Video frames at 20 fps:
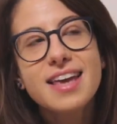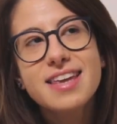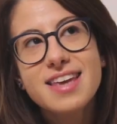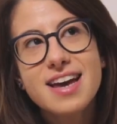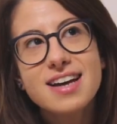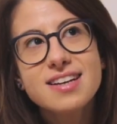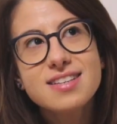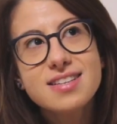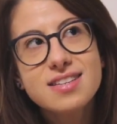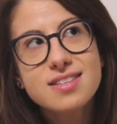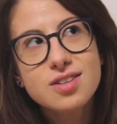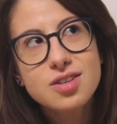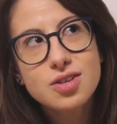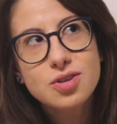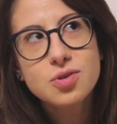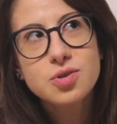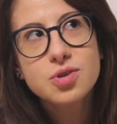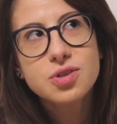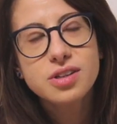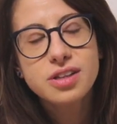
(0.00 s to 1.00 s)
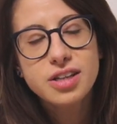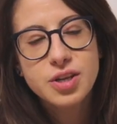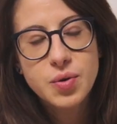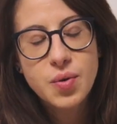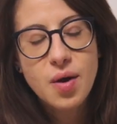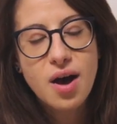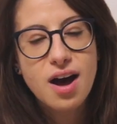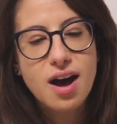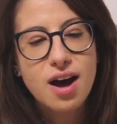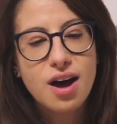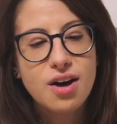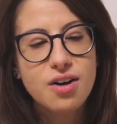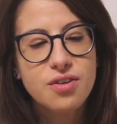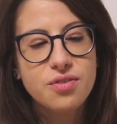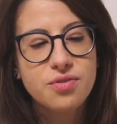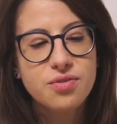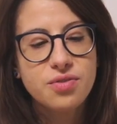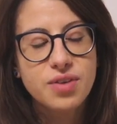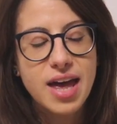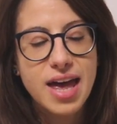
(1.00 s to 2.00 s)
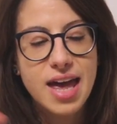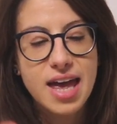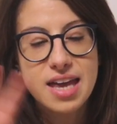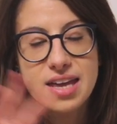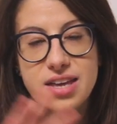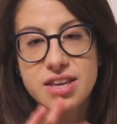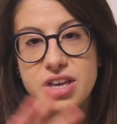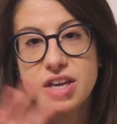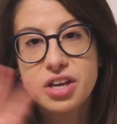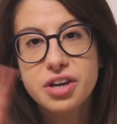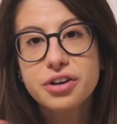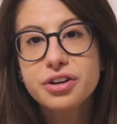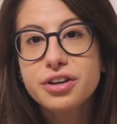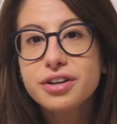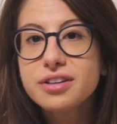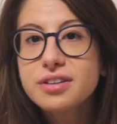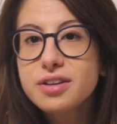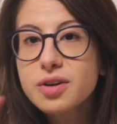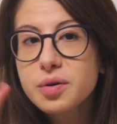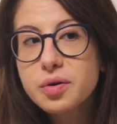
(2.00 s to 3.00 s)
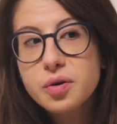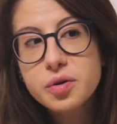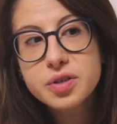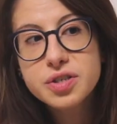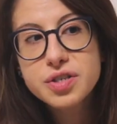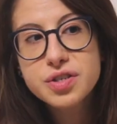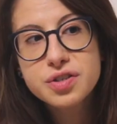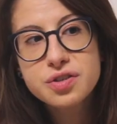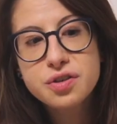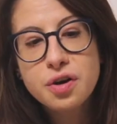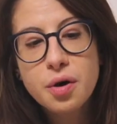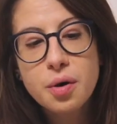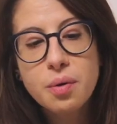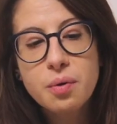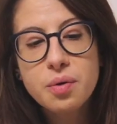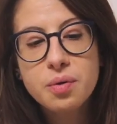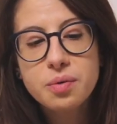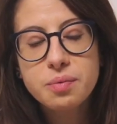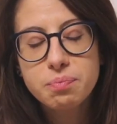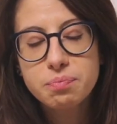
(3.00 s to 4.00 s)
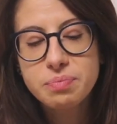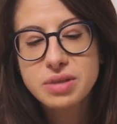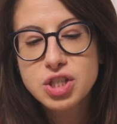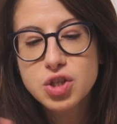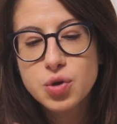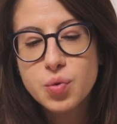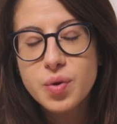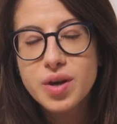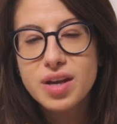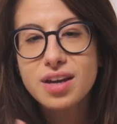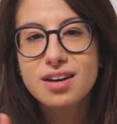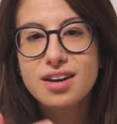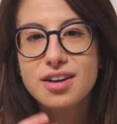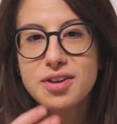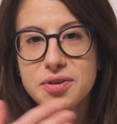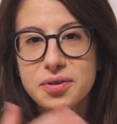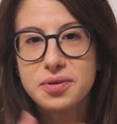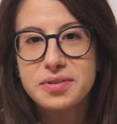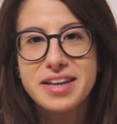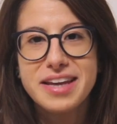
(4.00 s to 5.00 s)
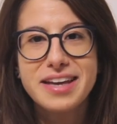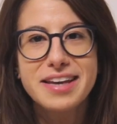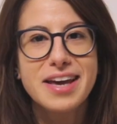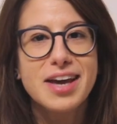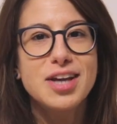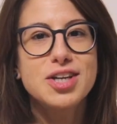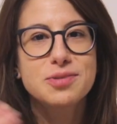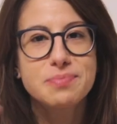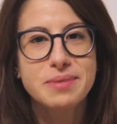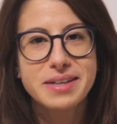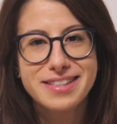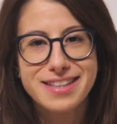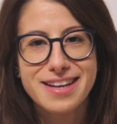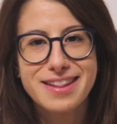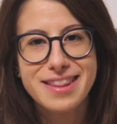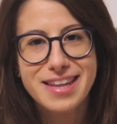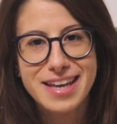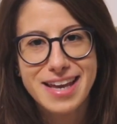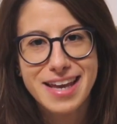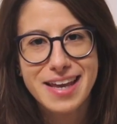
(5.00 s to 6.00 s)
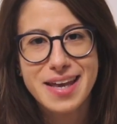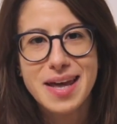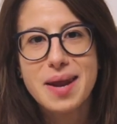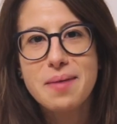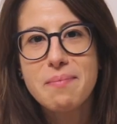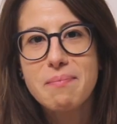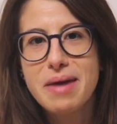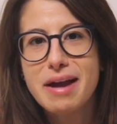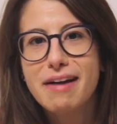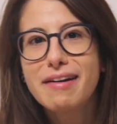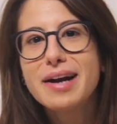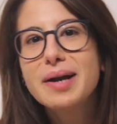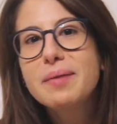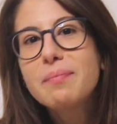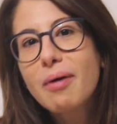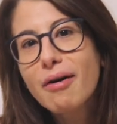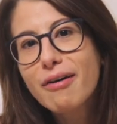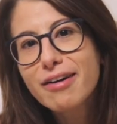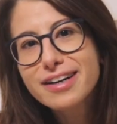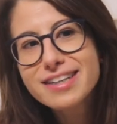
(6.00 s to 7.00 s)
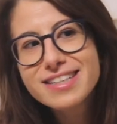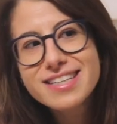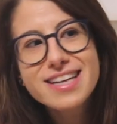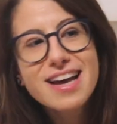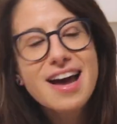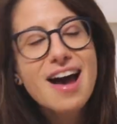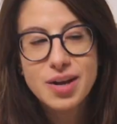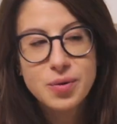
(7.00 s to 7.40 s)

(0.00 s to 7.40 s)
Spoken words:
Yes, usually you have a year or so between, you know, the engagement and the getting married part,